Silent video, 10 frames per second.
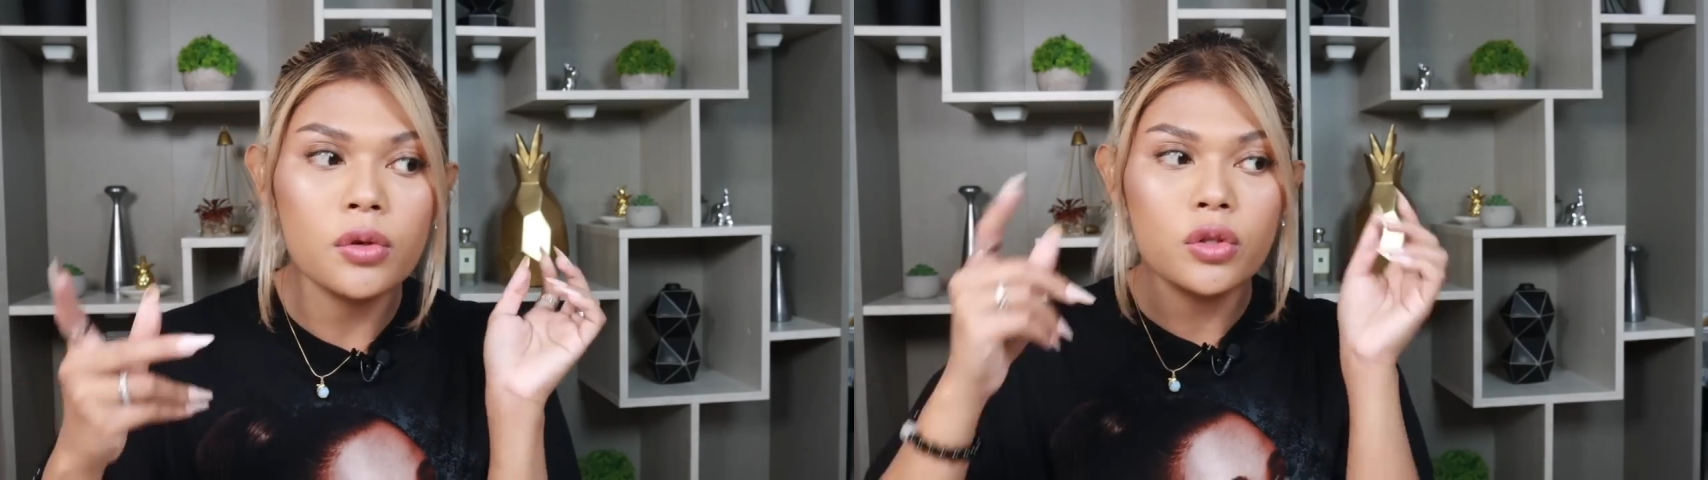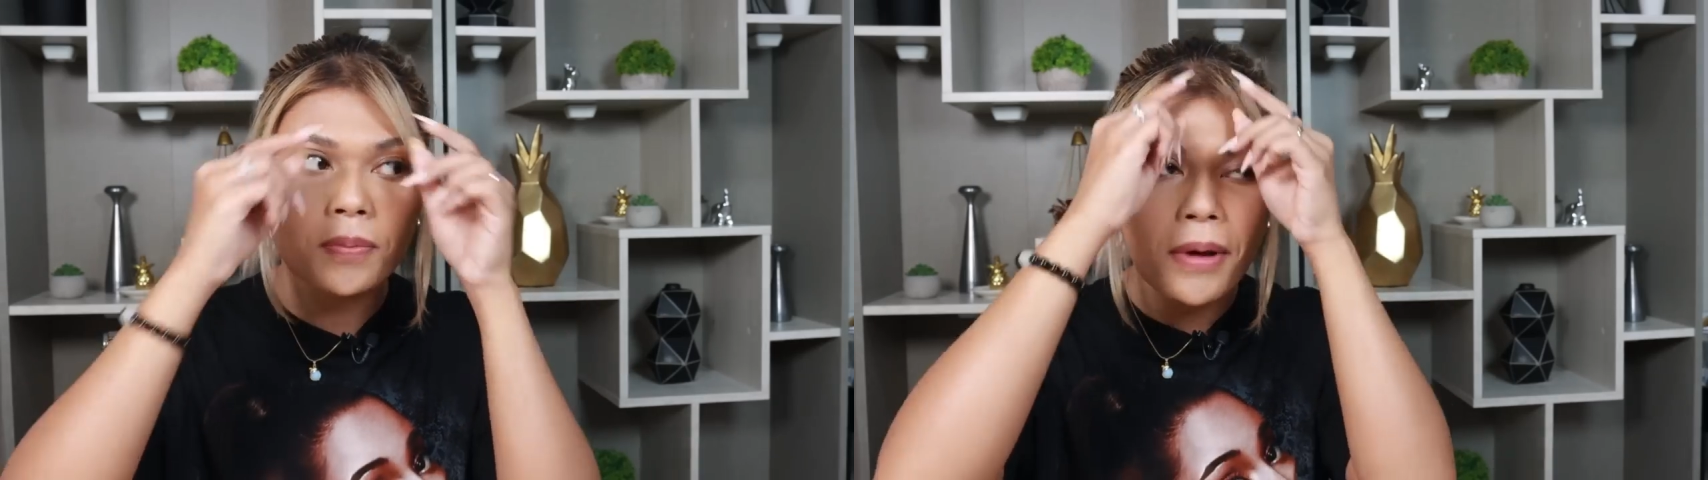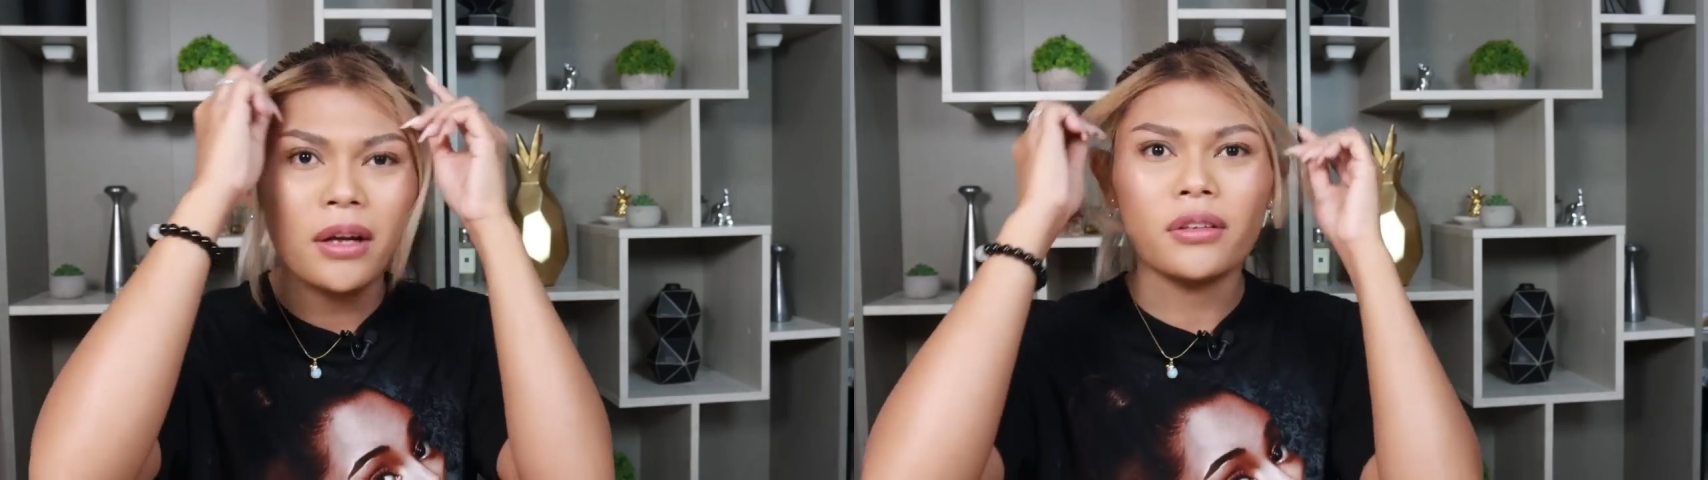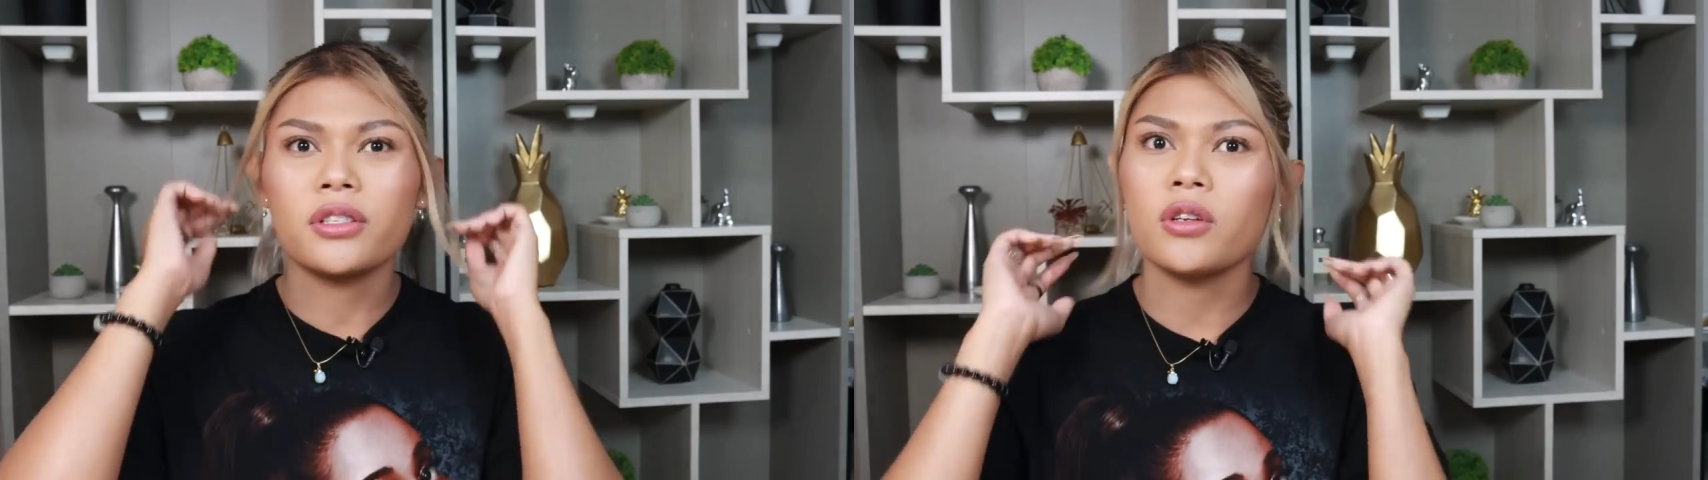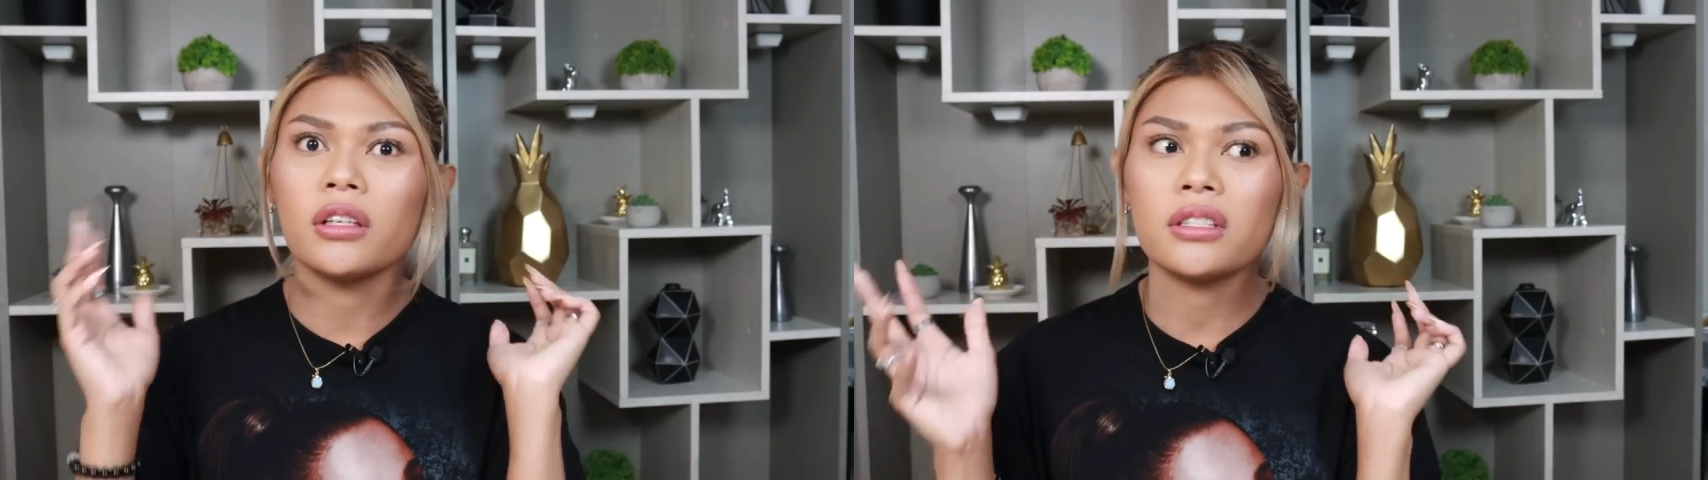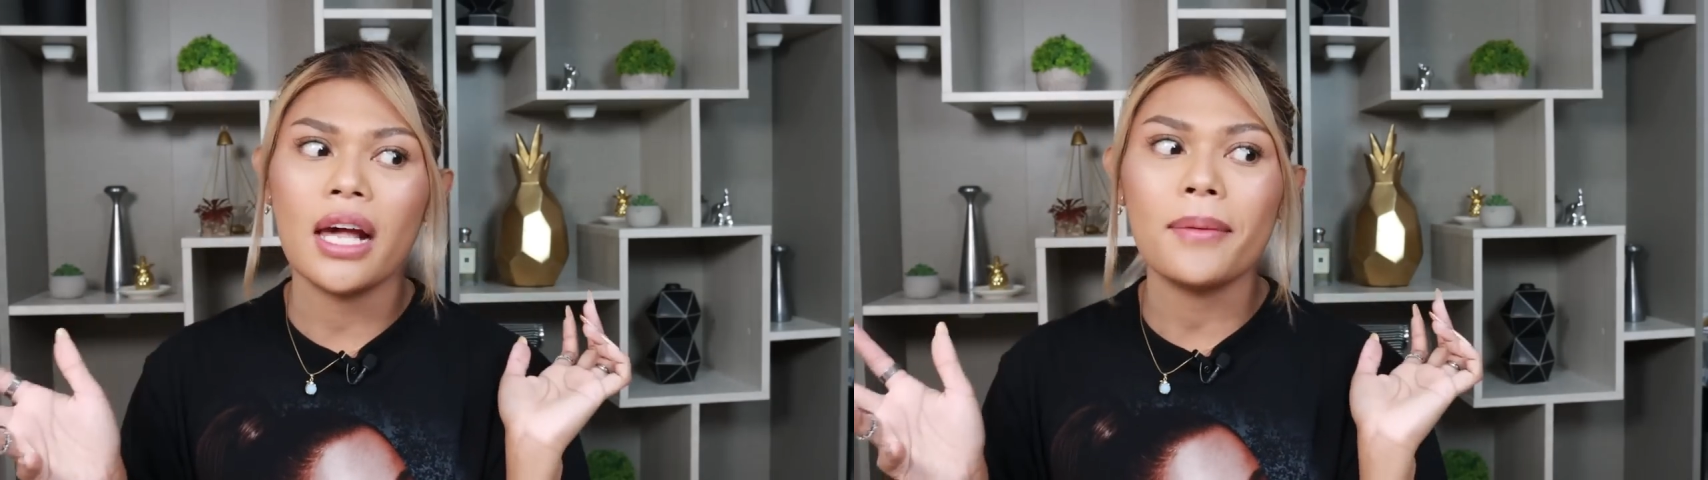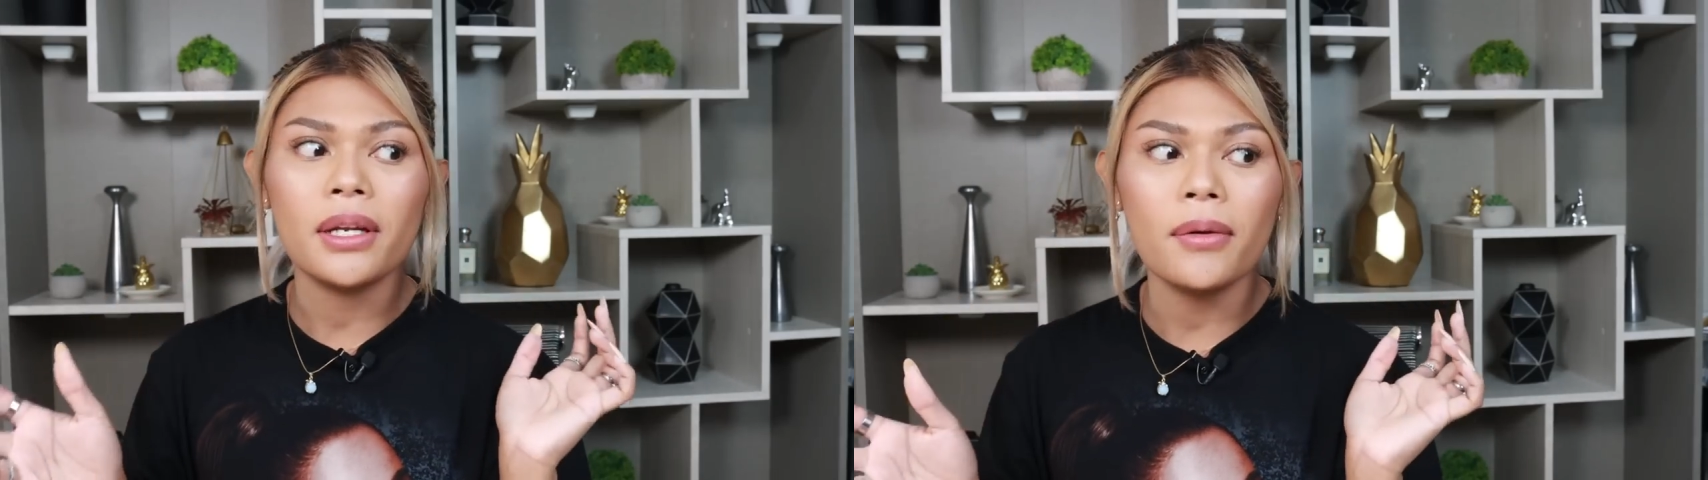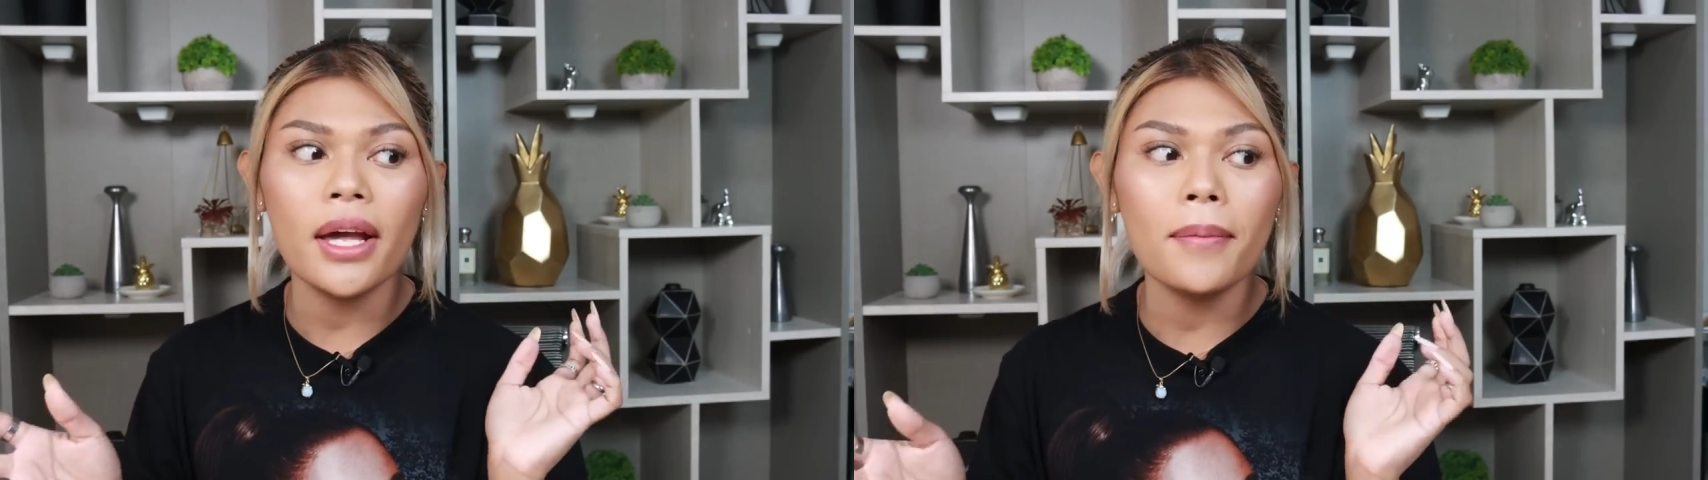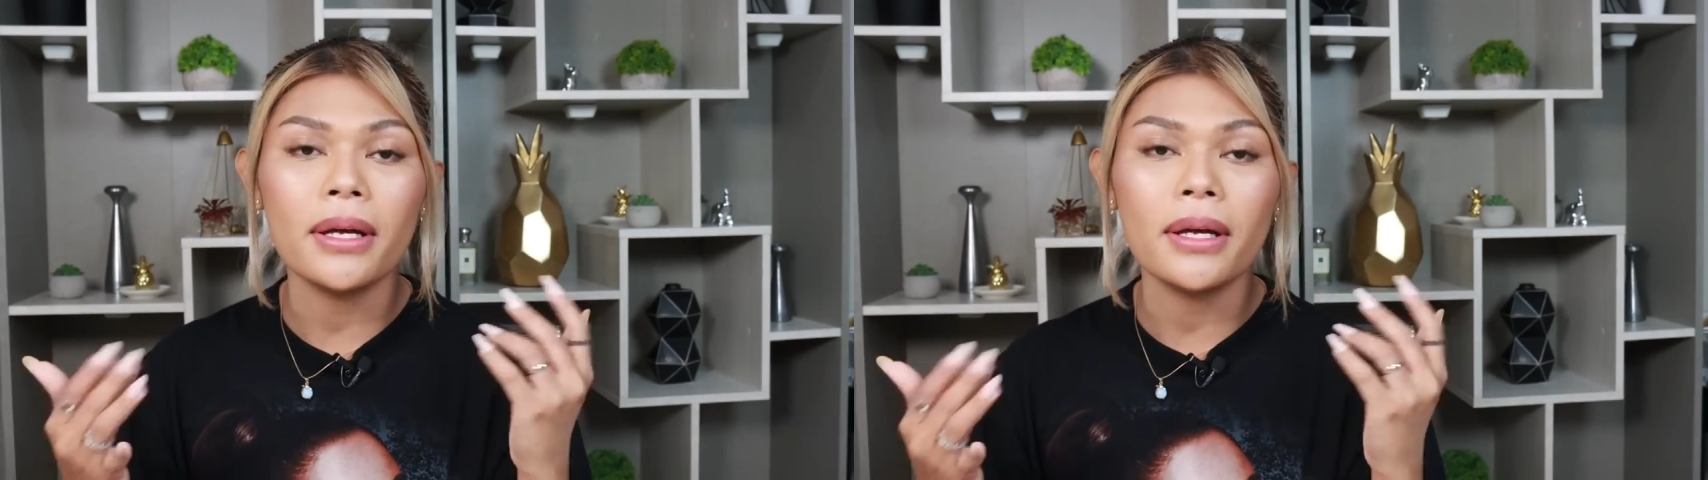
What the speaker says: use powders all the time anyway,